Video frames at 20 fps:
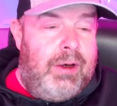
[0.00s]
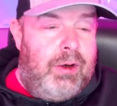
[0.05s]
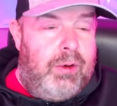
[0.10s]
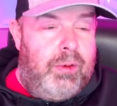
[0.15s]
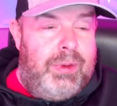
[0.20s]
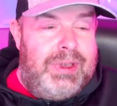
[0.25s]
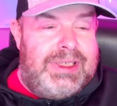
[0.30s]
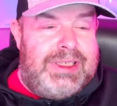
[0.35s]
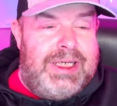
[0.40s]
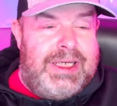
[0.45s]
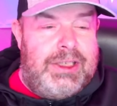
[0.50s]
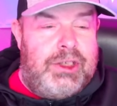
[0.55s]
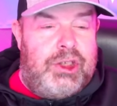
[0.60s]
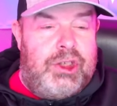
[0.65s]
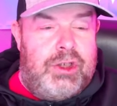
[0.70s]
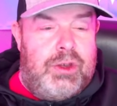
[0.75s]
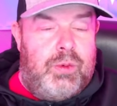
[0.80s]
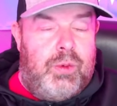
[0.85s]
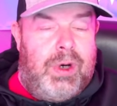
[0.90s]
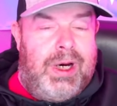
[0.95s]
or we see
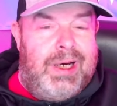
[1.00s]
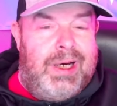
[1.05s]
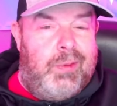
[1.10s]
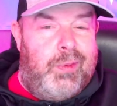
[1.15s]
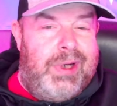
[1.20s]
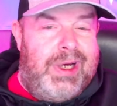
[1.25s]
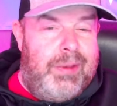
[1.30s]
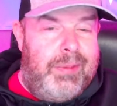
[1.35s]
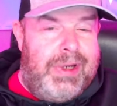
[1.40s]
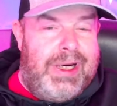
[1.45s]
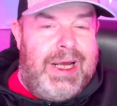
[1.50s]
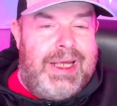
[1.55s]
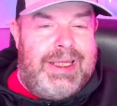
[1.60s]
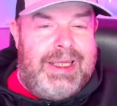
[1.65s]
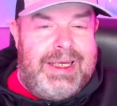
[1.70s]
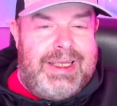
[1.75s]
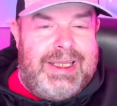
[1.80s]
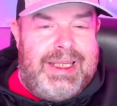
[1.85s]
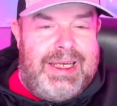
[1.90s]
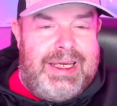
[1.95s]
2 1 win, but I
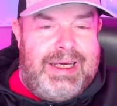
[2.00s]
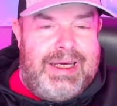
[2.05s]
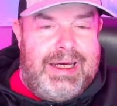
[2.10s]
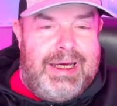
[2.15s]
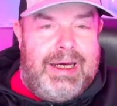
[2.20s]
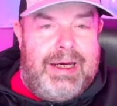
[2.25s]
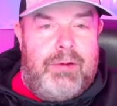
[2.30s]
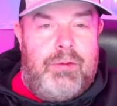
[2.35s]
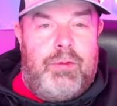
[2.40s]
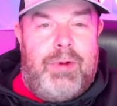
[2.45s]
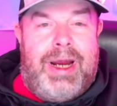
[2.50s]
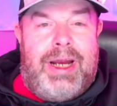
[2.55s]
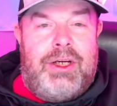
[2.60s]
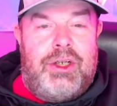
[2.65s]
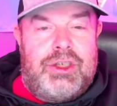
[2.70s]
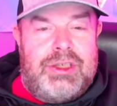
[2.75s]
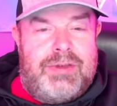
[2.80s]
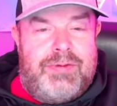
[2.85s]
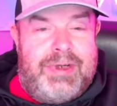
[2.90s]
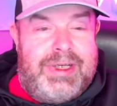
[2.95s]
think the uh,
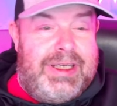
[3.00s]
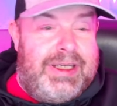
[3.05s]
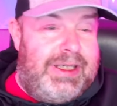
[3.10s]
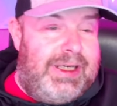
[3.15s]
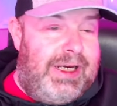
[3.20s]
Rangers, if, it,